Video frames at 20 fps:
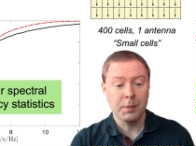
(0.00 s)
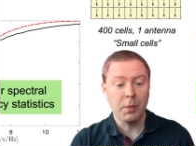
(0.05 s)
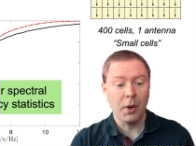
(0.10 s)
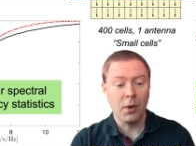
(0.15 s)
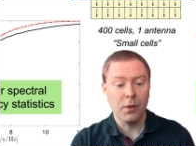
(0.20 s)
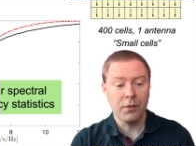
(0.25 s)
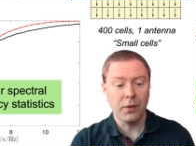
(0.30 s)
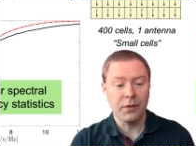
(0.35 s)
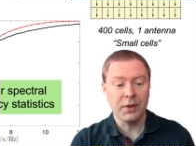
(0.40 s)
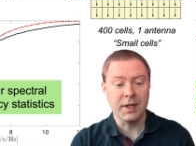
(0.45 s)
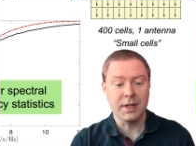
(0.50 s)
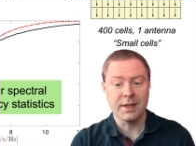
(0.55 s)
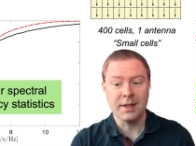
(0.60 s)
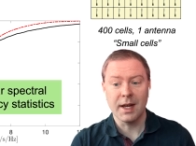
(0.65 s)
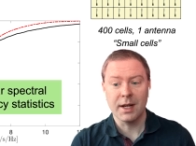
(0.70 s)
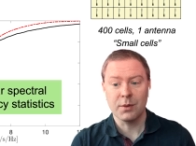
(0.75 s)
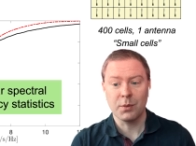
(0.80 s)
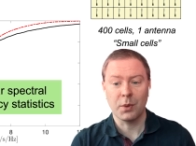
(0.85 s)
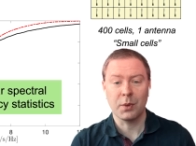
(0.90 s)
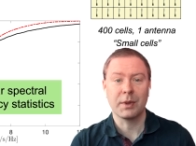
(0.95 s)
both of these
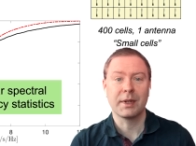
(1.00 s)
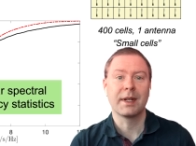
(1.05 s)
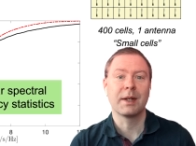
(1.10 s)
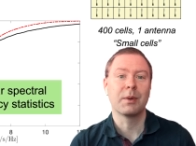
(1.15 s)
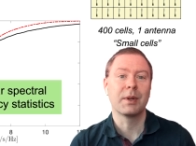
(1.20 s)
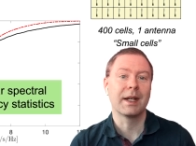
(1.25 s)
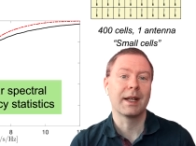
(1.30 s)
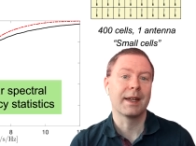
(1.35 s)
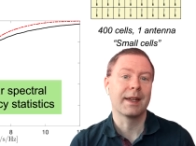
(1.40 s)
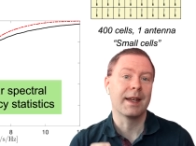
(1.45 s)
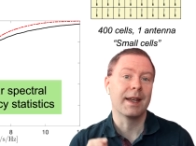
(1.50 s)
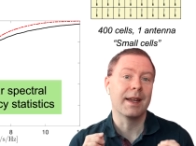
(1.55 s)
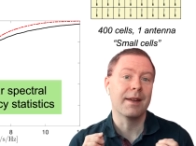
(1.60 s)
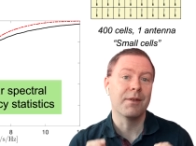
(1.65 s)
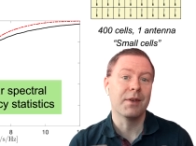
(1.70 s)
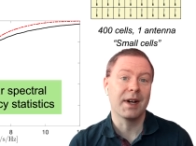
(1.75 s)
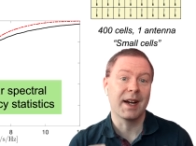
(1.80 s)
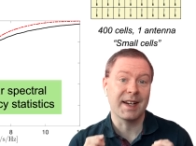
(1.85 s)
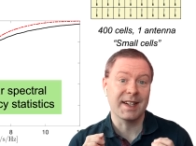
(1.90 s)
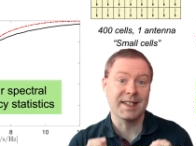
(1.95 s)
networks will
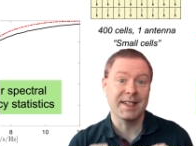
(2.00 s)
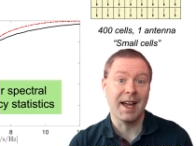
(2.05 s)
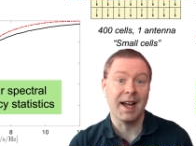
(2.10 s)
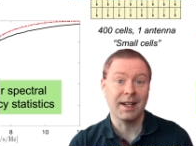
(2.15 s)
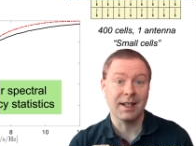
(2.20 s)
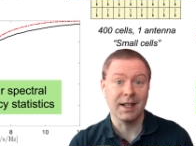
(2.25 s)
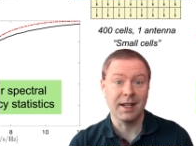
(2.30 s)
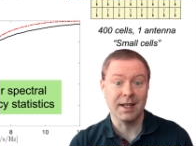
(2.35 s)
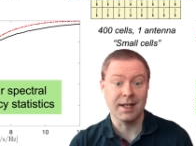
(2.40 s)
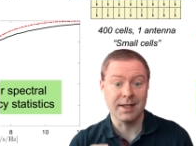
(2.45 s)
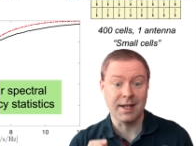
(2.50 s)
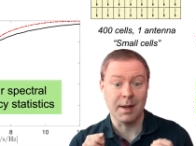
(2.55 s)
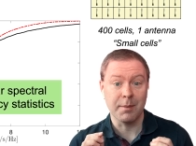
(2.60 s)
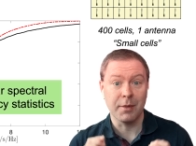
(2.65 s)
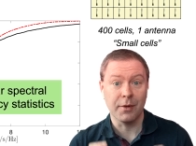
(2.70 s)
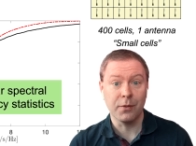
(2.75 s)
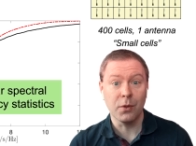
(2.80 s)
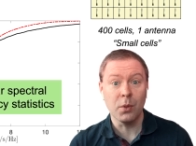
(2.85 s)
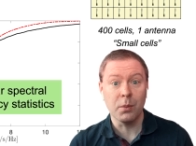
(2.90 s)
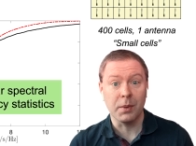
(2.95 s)
deliver exactly the same
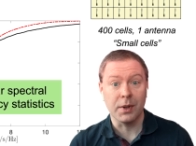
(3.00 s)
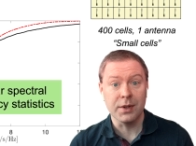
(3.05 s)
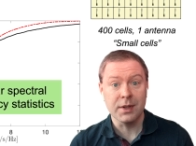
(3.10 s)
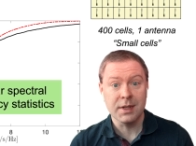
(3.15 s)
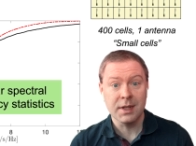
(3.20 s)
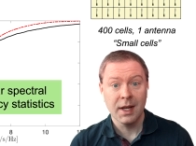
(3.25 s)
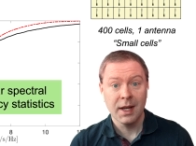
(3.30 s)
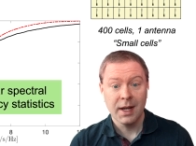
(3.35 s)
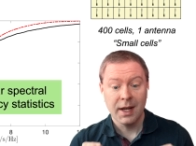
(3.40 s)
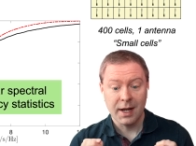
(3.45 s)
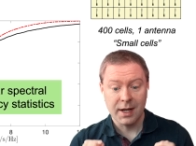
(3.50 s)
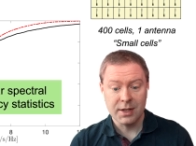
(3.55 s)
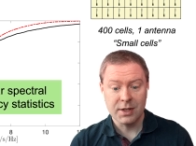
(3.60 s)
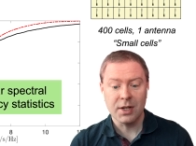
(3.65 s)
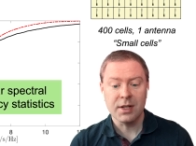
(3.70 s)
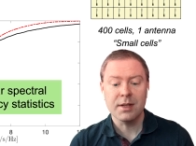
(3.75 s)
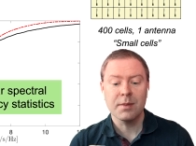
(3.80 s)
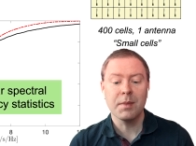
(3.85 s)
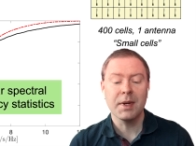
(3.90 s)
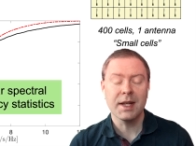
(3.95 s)
performance. It
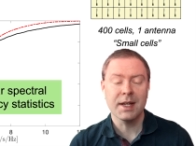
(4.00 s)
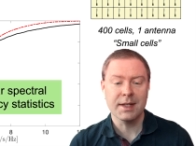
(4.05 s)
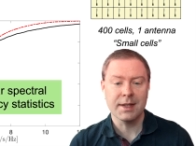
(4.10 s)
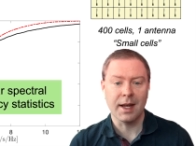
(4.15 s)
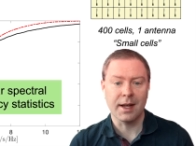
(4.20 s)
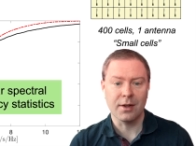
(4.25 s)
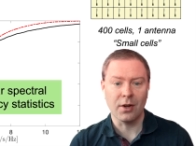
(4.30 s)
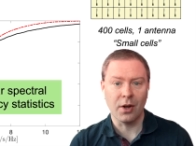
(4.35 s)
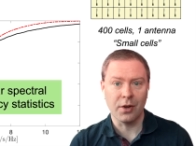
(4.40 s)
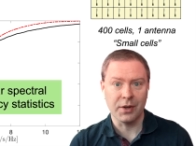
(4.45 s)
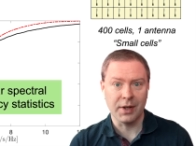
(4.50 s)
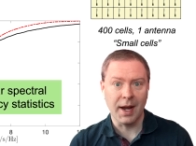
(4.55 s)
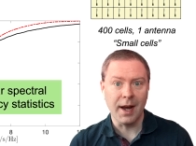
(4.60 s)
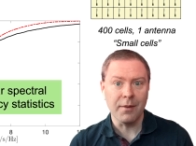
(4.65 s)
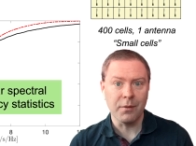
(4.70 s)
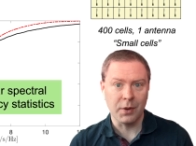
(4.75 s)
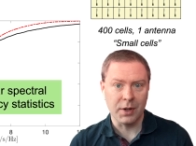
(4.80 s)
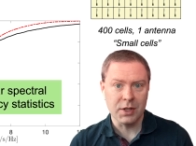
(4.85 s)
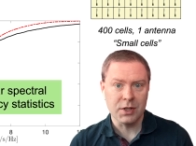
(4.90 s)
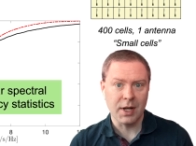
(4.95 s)
just means that on the
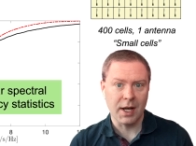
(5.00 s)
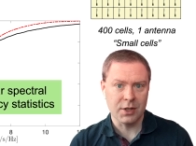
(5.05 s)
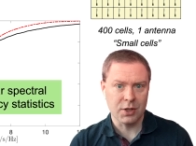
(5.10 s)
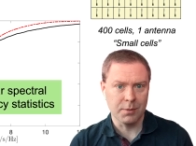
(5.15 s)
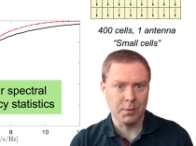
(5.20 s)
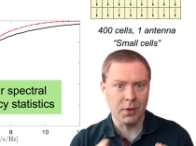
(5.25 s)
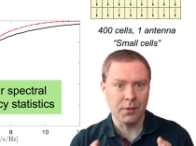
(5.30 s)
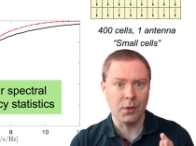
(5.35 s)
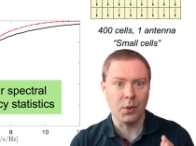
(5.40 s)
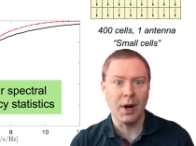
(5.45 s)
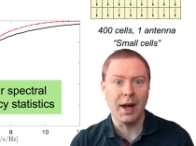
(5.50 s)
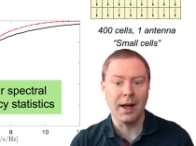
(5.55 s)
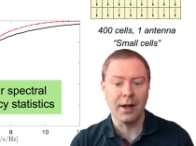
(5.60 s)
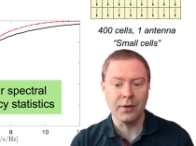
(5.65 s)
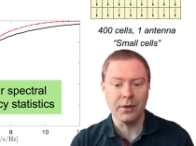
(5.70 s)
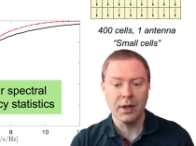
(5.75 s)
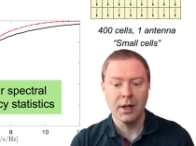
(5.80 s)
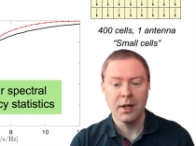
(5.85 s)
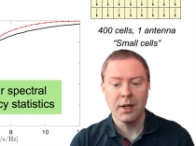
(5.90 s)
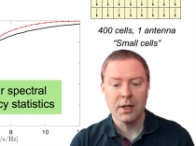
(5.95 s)
average, as you move
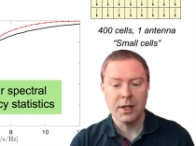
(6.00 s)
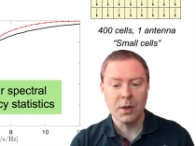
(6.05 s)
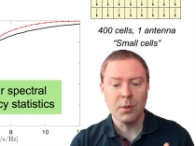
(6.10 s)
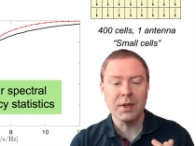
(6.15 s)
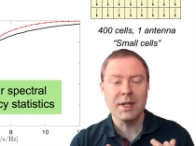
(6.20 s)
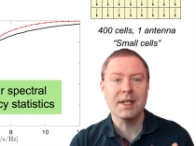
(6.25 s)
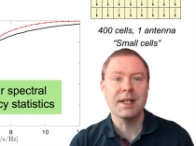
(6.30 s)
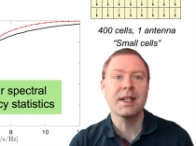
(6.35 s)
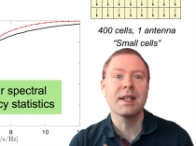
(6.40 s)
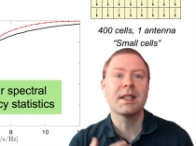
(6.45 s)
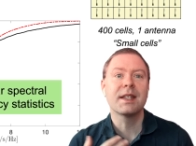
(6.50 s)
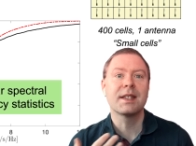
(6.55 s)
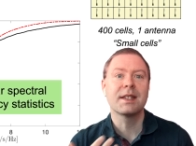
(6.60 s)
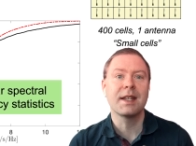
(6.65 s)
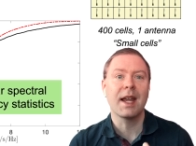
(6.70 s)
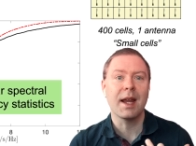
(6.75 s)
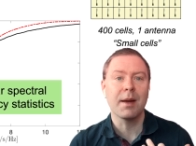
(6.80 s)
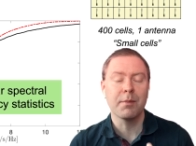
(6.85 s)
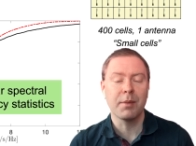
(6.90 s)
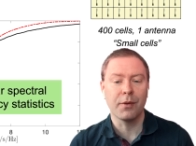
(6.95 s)
around, you will see the
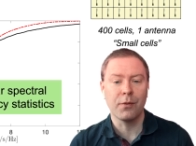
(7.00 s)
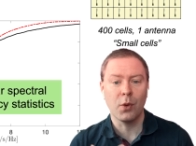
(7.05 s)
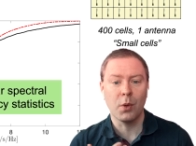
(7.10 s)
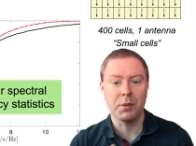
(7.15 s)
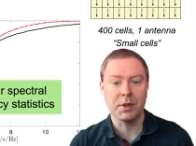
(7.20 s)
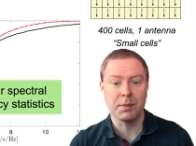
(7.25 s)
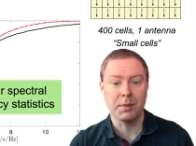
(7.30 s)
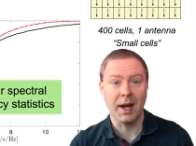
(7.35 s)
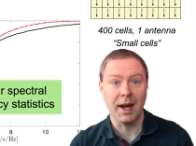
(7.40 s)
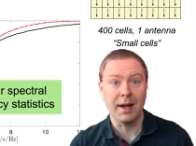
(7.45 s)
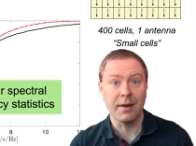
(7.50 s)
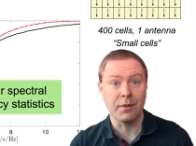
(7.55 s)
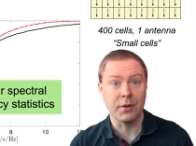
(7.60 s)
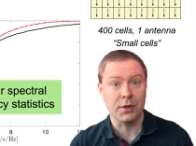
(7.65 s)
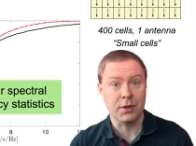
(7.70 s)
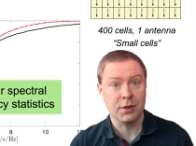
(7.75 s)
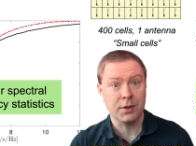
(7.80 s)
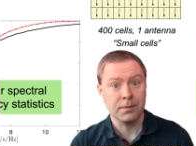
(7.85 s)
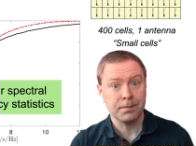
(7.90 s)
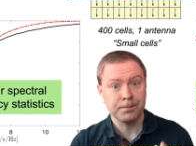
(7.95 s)
same performance
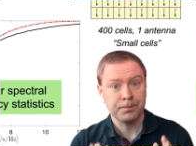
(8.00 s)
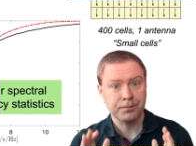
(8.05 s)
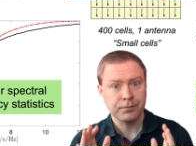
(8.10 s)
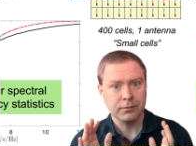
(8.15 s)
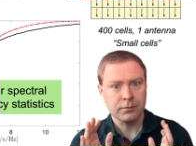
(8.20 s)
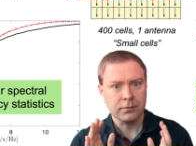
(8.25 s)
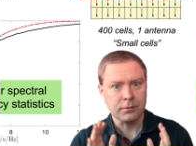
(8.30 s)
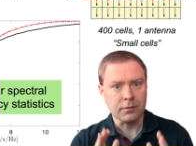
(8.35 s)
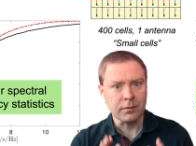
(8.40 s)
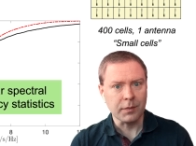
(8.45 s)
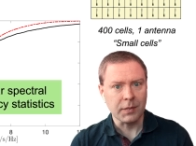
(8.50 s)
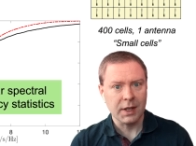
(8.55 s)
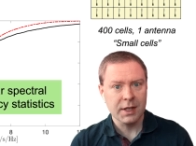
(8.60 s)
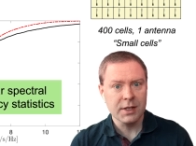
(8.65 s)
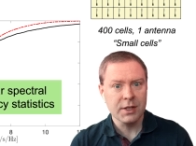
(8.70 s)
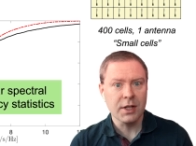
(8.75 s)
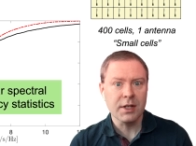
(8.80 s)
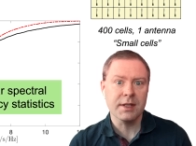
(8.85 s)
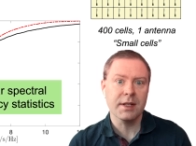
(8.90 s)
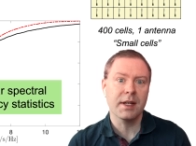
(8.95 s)
behaviors.
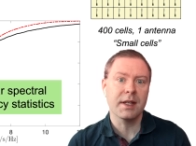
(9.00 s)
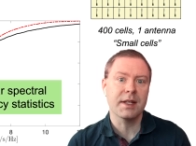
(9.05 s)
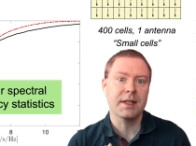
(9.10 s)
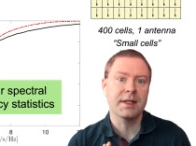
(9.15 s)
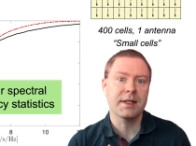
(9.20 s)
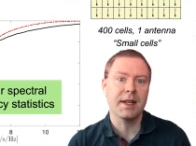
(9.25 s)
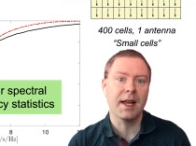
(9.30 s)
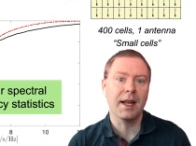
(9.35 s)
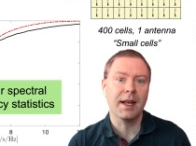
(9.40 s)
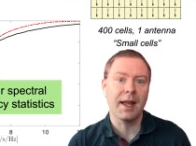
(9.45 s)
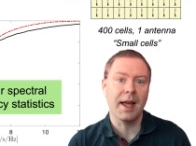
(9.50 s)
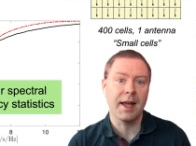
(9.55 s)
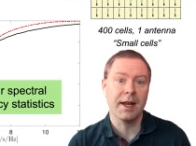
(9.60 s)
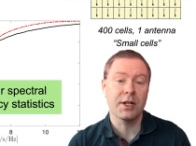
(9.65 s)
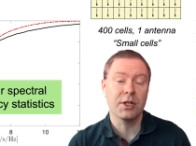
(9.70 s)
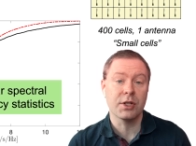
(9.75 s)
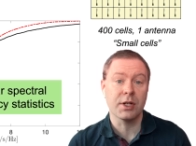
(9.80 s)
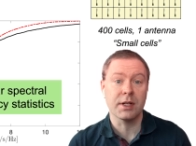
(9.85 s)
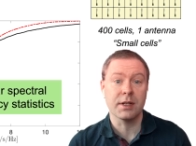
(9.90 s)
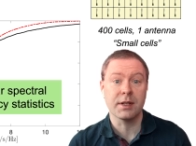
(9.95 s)
It's just that the cell
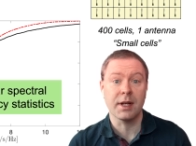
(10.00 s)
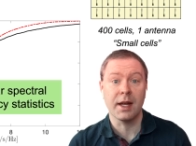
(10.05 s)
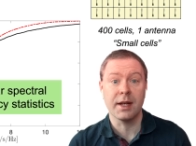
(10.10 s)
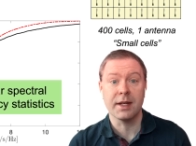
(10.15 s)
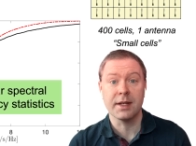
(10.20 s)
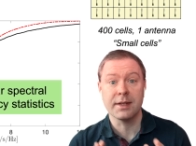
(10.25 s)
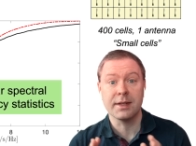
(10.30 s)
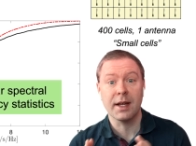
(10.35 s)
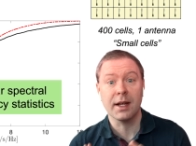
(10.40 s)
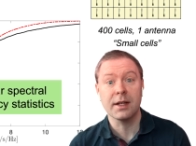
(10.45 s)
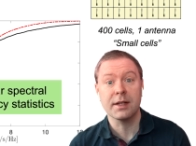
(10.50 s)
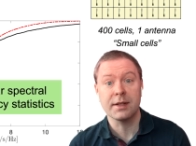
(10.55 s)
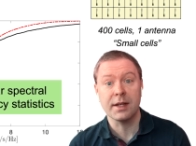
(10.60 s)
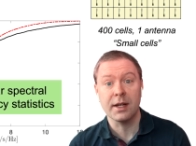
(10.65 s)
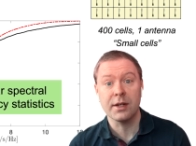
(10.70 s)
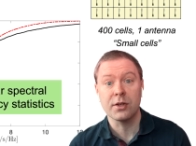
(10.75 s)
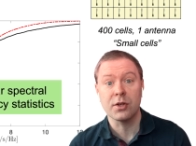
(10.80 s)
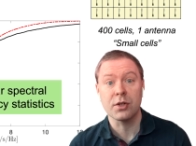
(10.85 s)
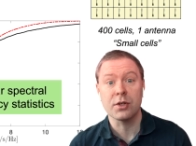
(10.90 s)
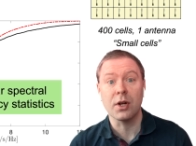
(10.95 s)
edges and the cell
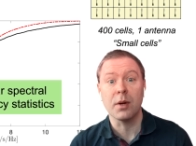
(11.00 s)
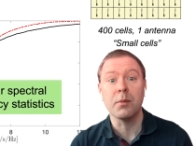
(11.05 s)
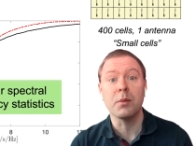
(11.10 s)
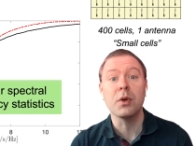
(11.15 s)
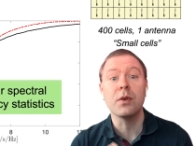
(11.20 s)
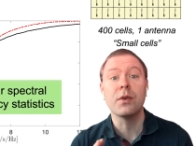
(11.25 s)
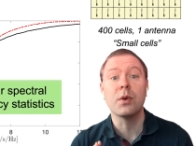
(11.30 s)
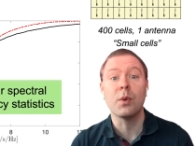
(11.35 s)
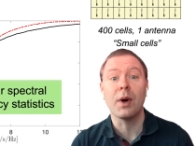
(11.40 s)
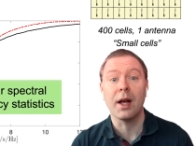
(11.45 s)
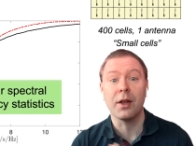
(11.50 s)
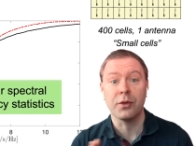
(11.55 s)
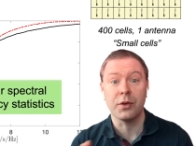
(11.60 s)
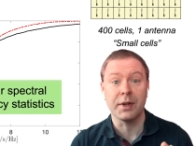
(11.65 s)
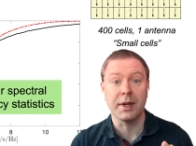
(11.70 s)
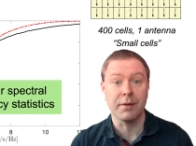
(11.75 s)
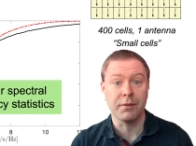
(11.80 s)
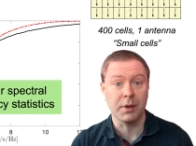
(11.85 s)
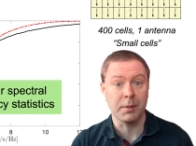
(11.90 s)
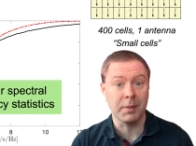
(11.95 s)
centers are moved around to
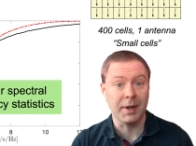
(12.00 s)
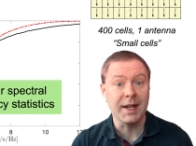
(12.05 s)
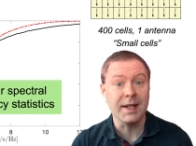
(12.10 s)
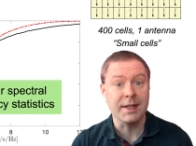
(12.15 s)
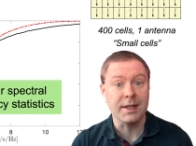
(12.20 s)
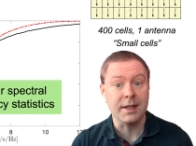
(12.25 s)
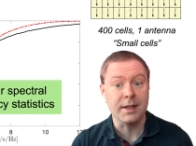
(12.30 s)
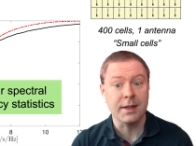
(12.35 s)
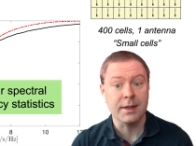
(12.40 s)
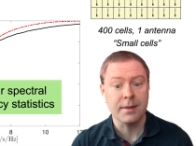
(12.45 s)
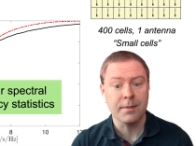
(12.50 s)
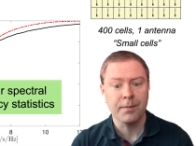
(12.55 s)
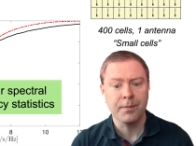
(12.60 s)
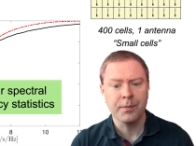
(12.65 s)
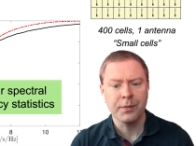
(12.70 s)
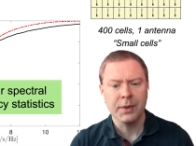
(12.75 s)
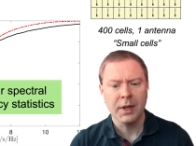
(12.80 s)
different places.